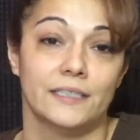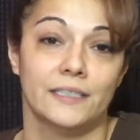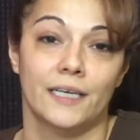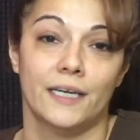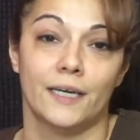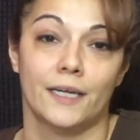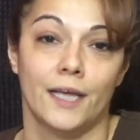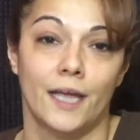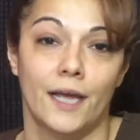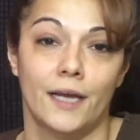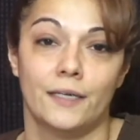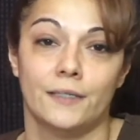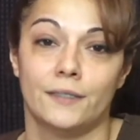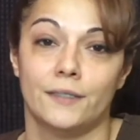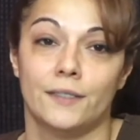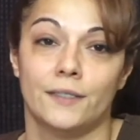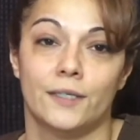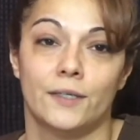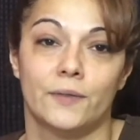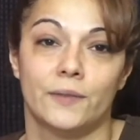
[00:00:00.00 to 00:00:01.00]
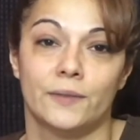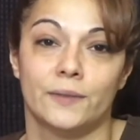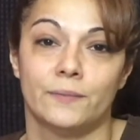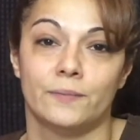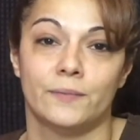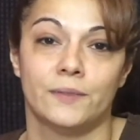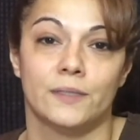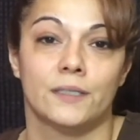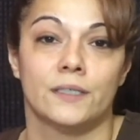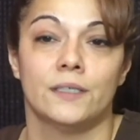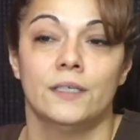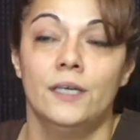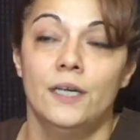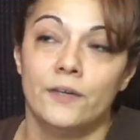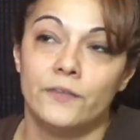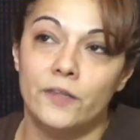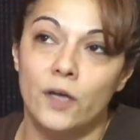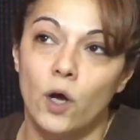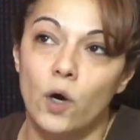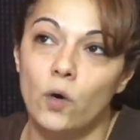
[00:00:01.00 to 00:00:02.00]
dedicate, you know, the
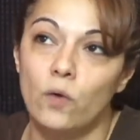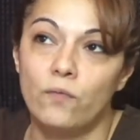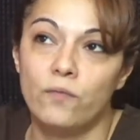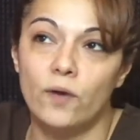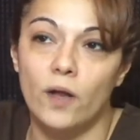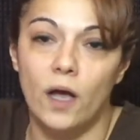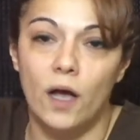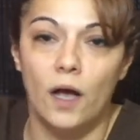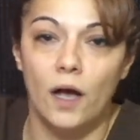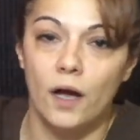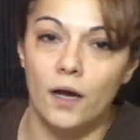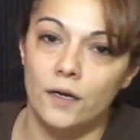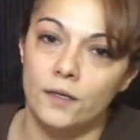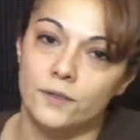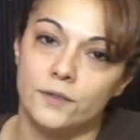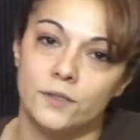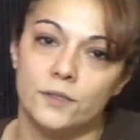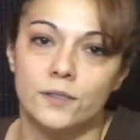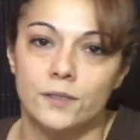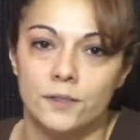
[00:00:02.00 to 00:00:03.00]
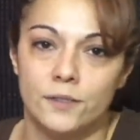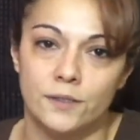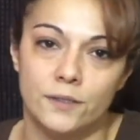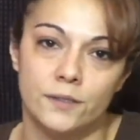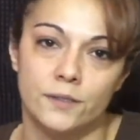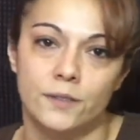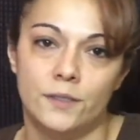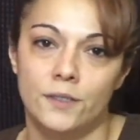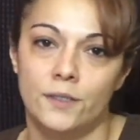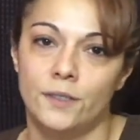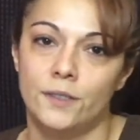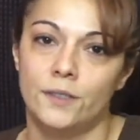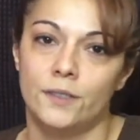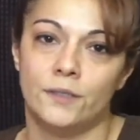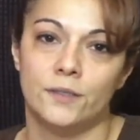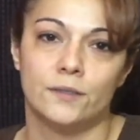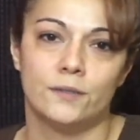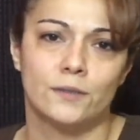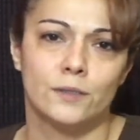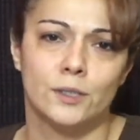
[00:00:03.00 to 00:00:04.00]
hoofla to the
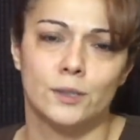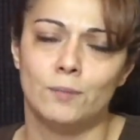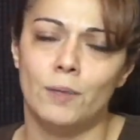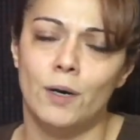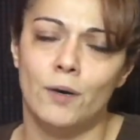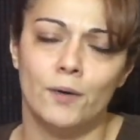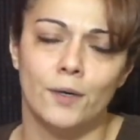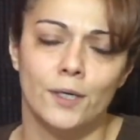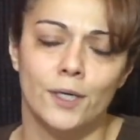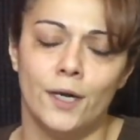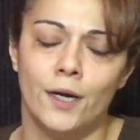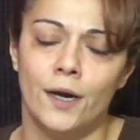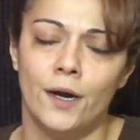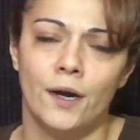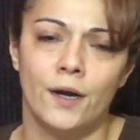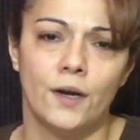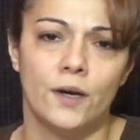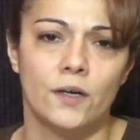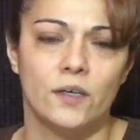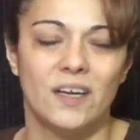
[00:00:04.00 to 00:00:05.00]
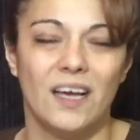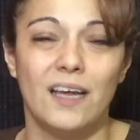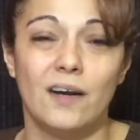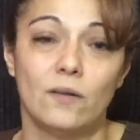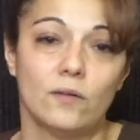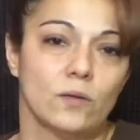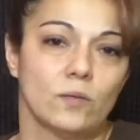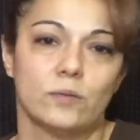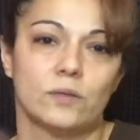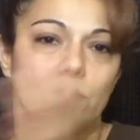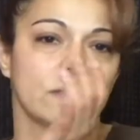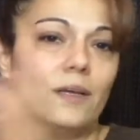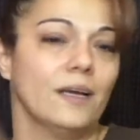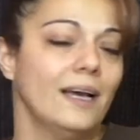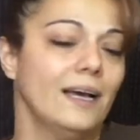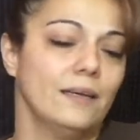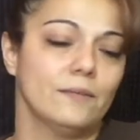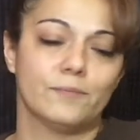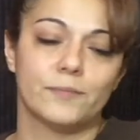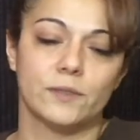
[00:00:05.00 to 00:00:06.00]
smoke in the air. And I don't know,
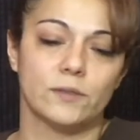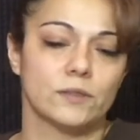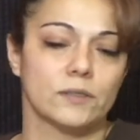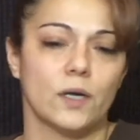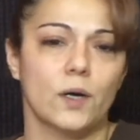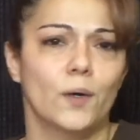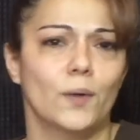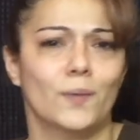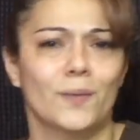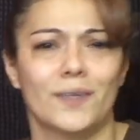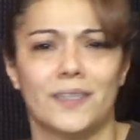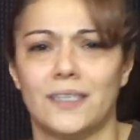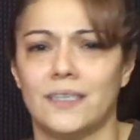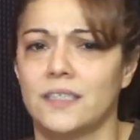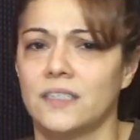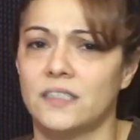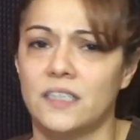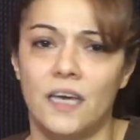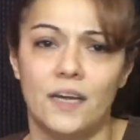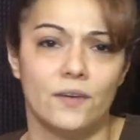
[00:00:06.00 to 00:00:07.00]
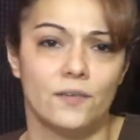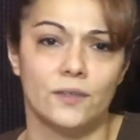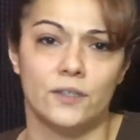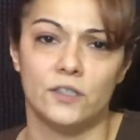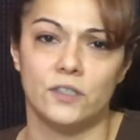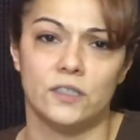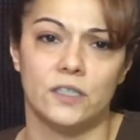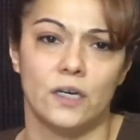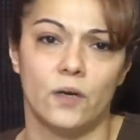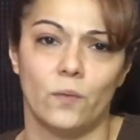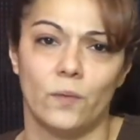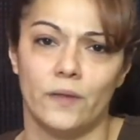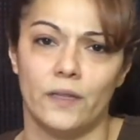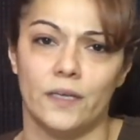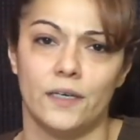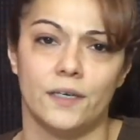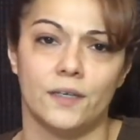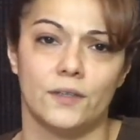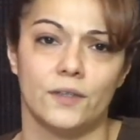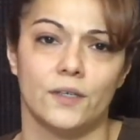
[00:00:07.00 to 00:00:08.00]
I'm just going with it because I don't understand where
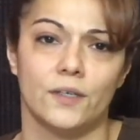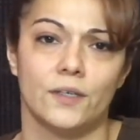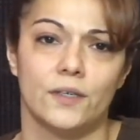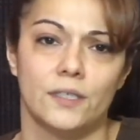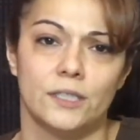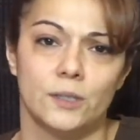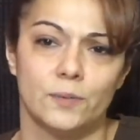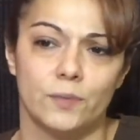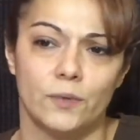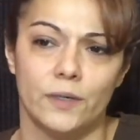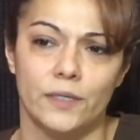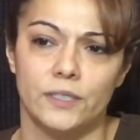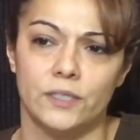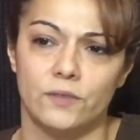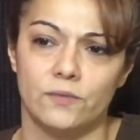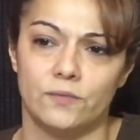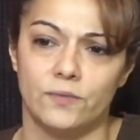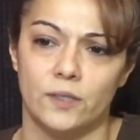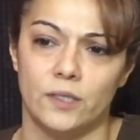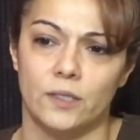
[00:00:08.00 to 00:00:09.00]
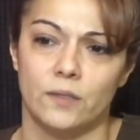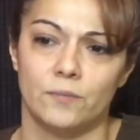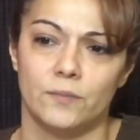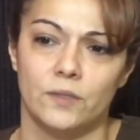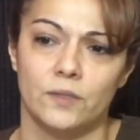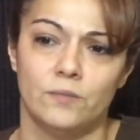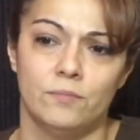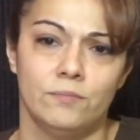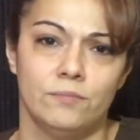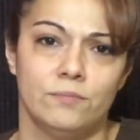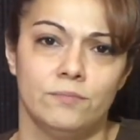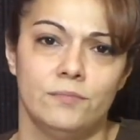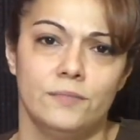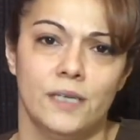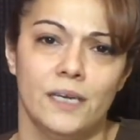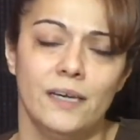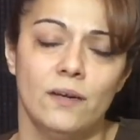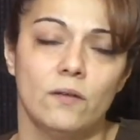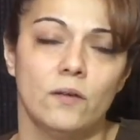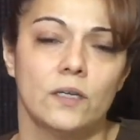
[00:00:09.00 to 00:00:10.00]
they get their inspiration from.
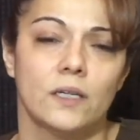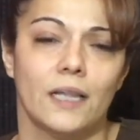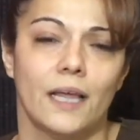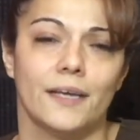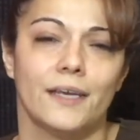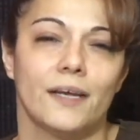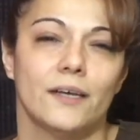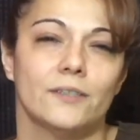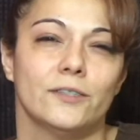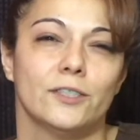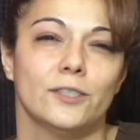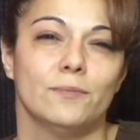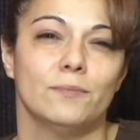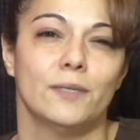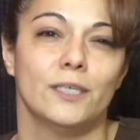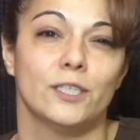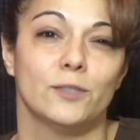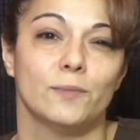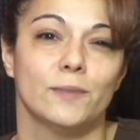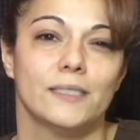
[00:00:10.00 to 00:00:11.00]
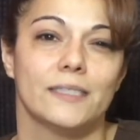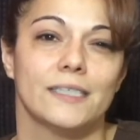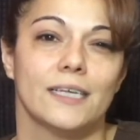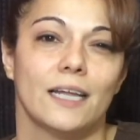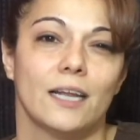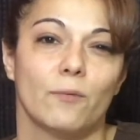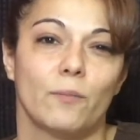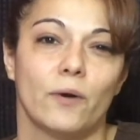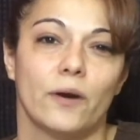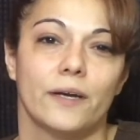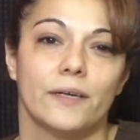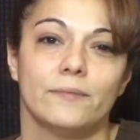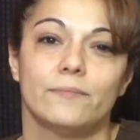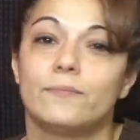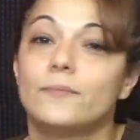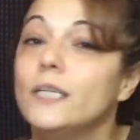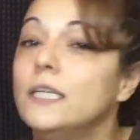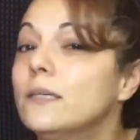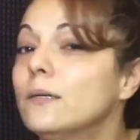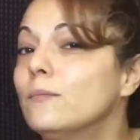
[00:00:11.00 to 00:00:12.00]
It don't look like y'all do much but celebrate.
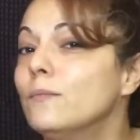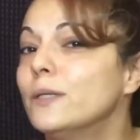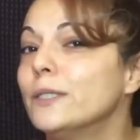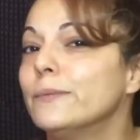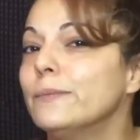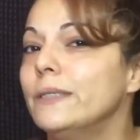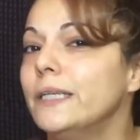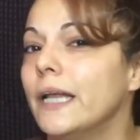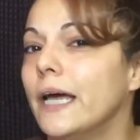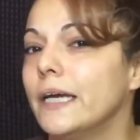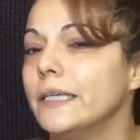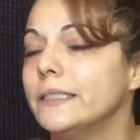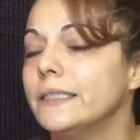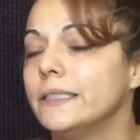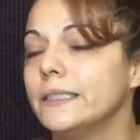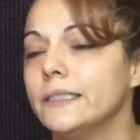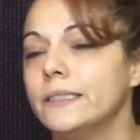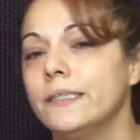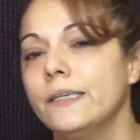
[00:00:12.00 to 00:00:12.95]
That'd be nice.